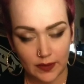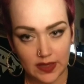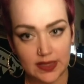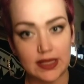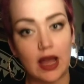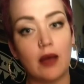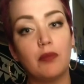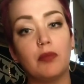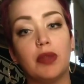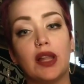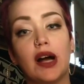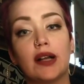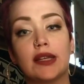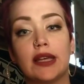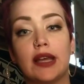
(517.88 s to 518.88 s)
Stop
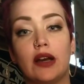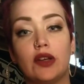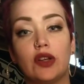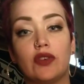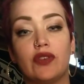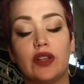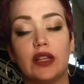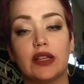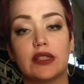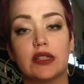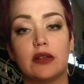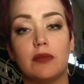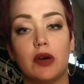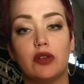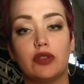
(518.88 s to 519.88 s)
blocking out your feelings
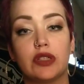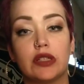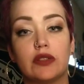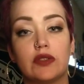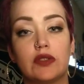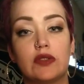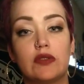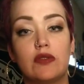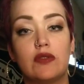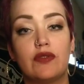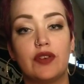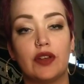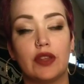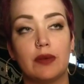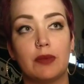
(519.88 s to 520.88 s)
and emotions.
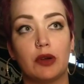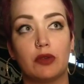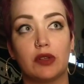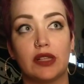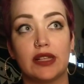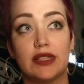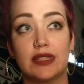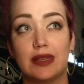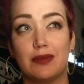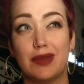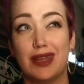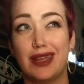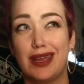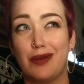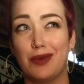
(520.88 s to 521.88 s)
Feel them and release them.
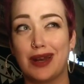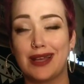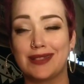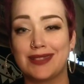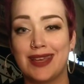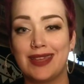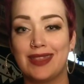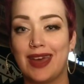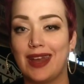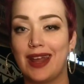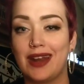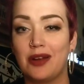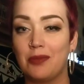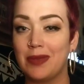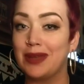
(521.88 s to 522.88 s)
And when I say that,
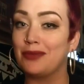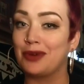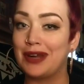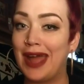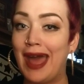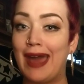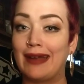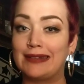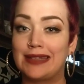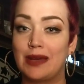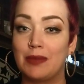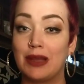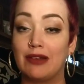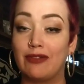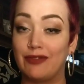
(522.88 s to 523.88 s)
I don't mean react. I
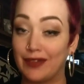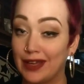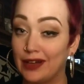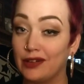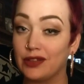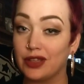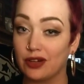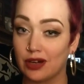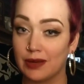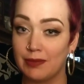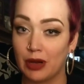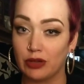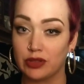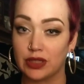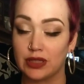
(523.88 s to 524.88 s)
mean feel your
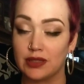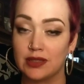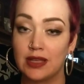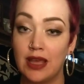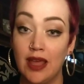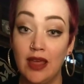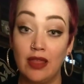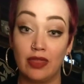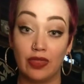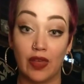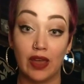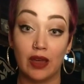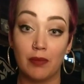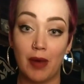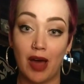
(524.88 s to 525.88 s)
emotions.
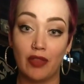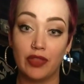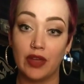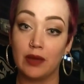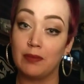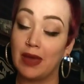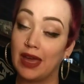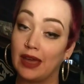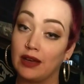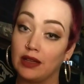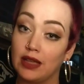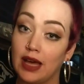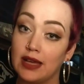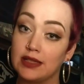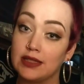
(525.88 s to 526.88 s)
Think about them,
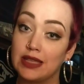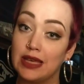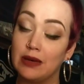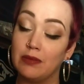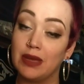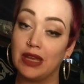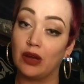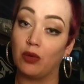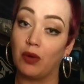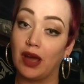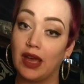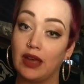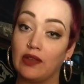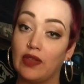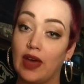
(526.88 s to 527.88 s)
analyze them in a
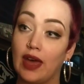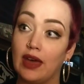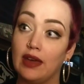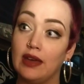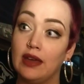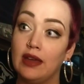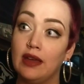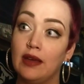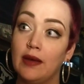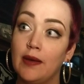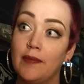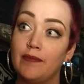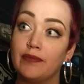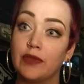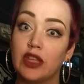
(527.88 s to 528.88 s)
way that
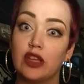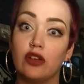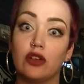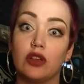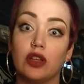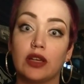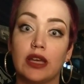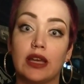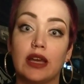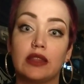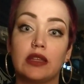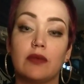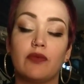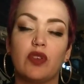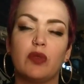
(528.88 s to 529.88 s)
you're looking
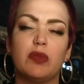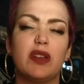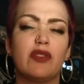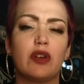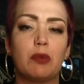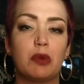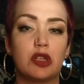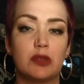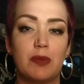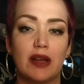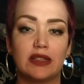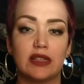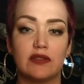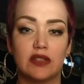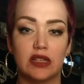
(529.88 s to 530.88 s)
at them from different
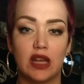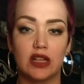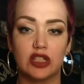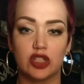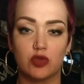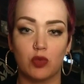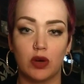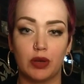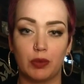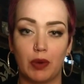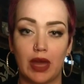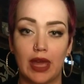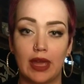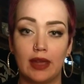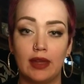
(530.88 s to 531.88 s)
perspectives and not just one
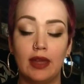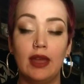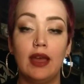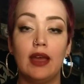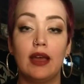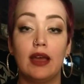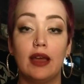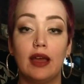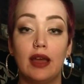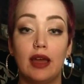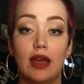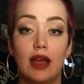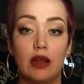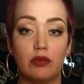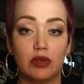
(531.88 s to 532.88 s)
way.
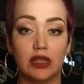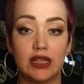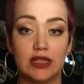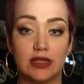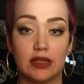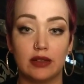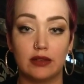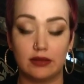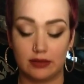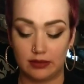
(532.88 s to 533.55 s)
And release it.